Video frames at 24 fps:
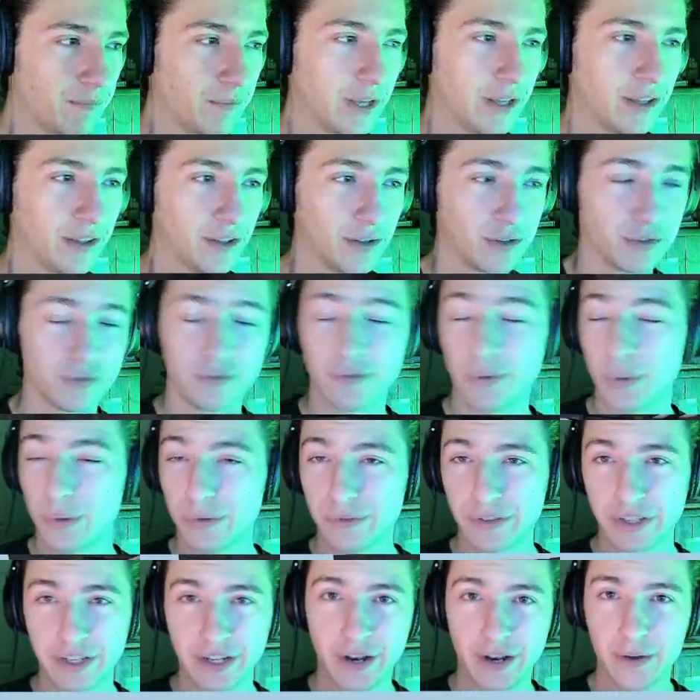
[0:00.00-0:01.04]
There's full
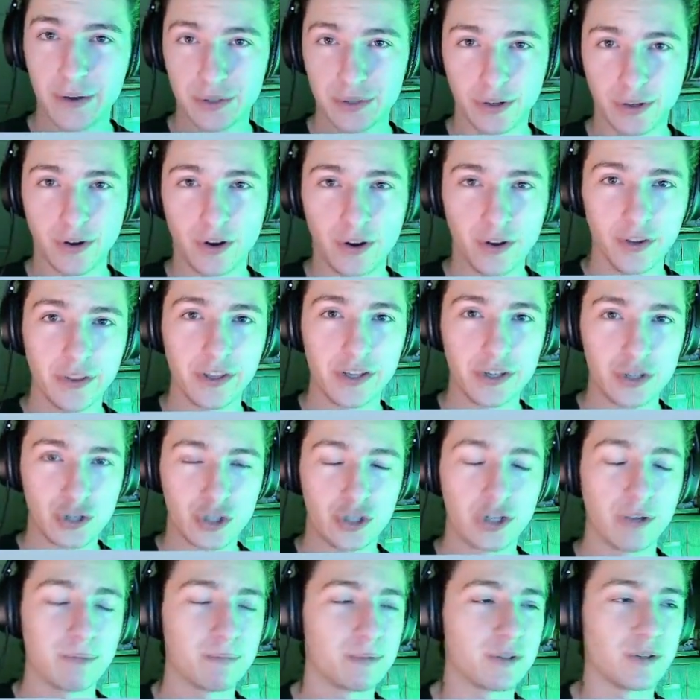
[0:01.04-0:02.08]
videos on all these
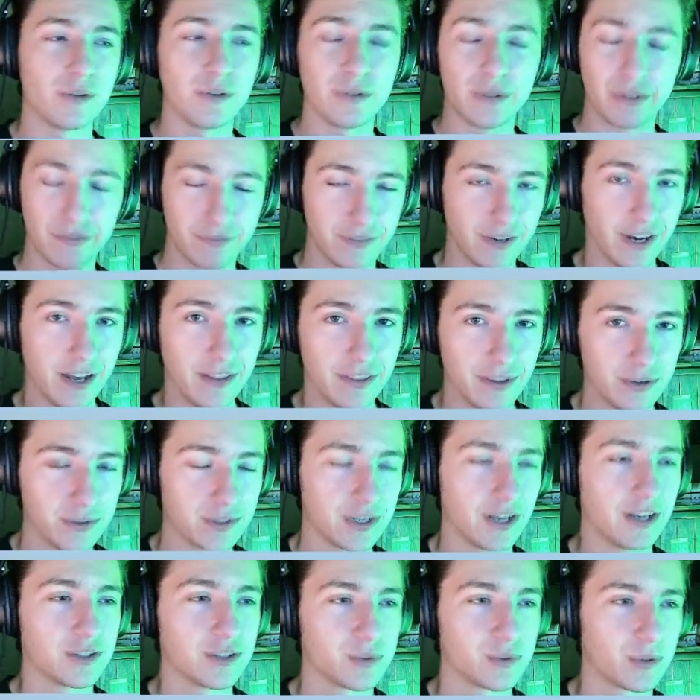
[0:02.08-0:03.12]
ships, so you can find those
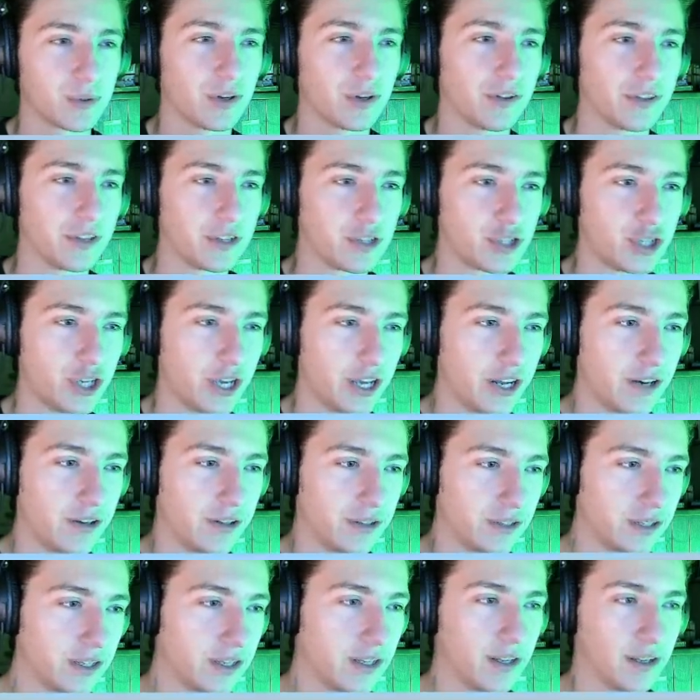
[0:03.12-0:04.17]
elsewhere on the
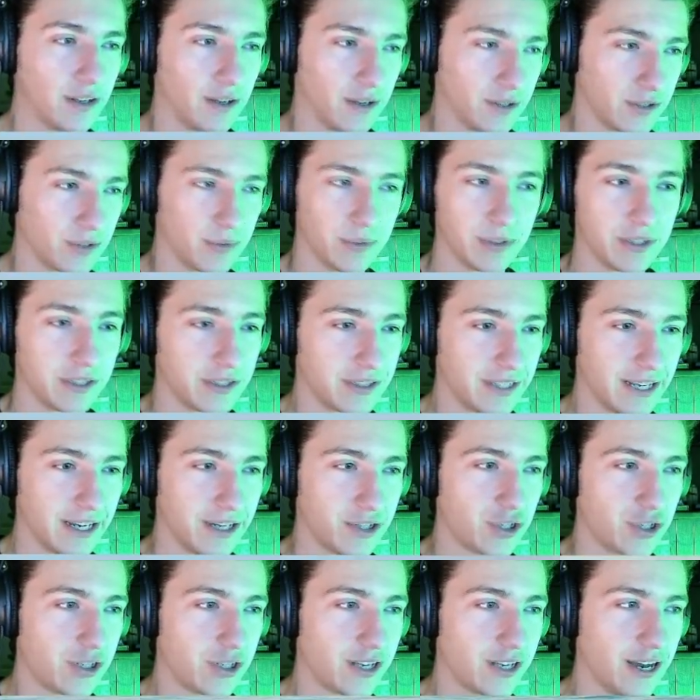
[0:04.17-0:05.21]
channel. Also a
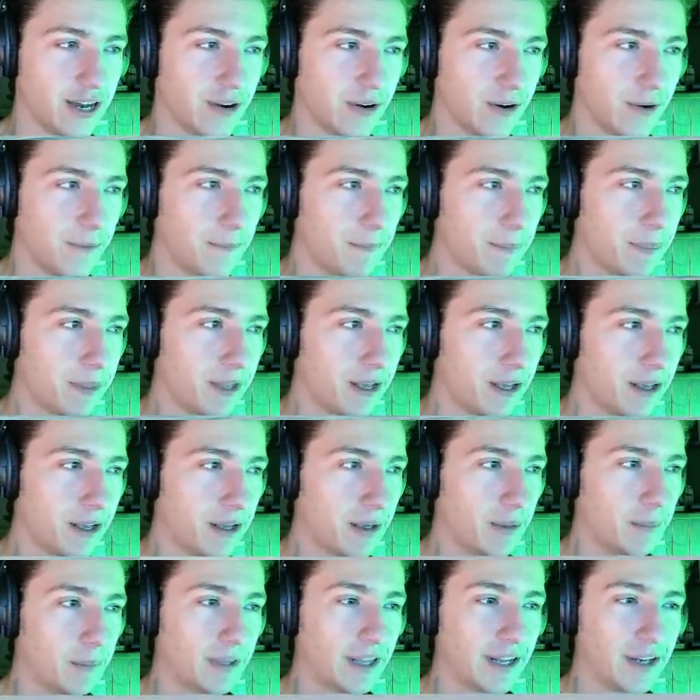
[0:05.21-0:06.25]
detection tower.
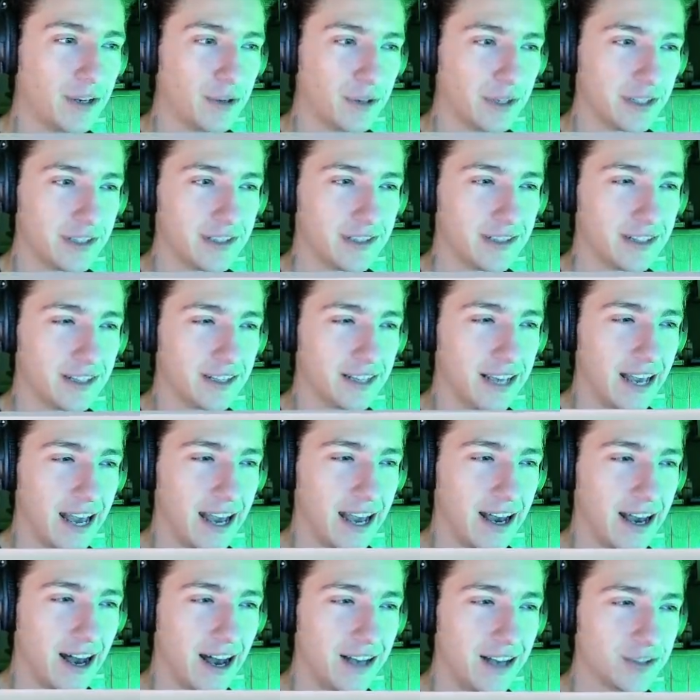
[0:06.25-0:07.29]
But then you can see the
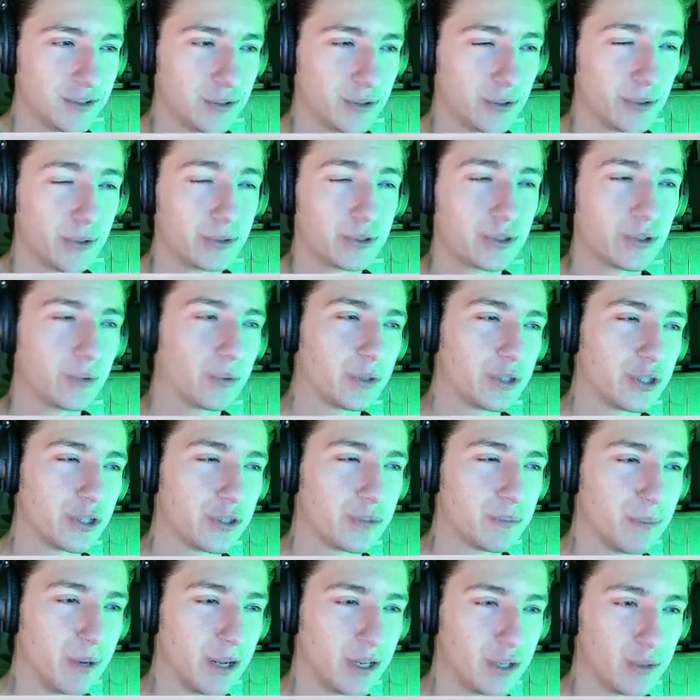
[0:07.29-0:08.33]
AI's cruiser, which is
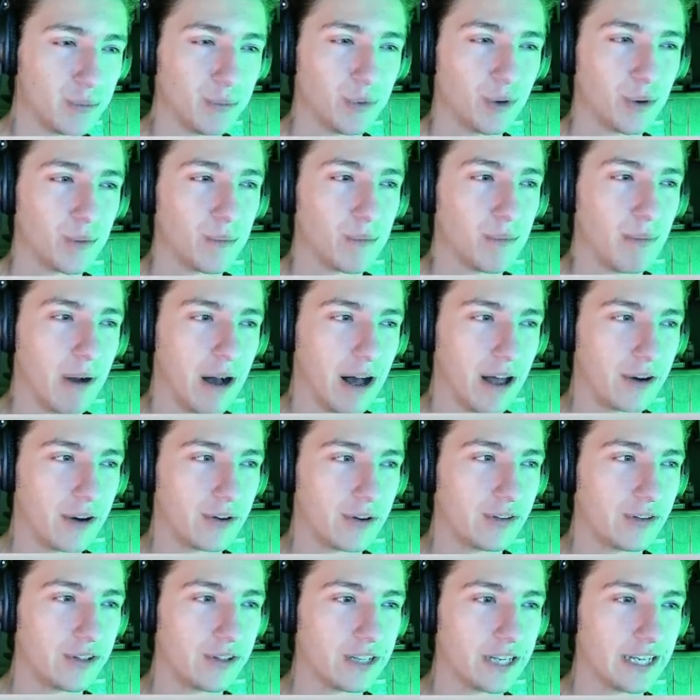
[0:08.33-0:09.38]
much more
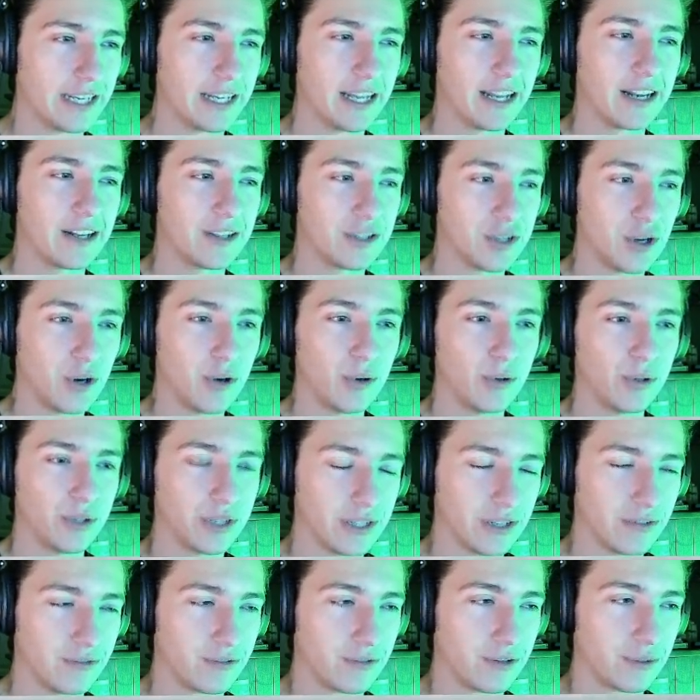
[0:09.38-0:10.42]
modern looking and a totally
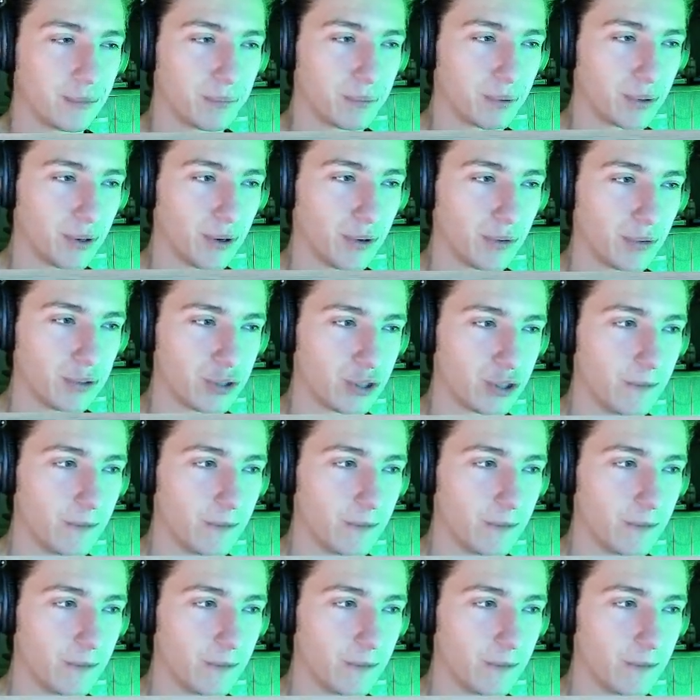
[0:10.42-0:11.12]
different approach.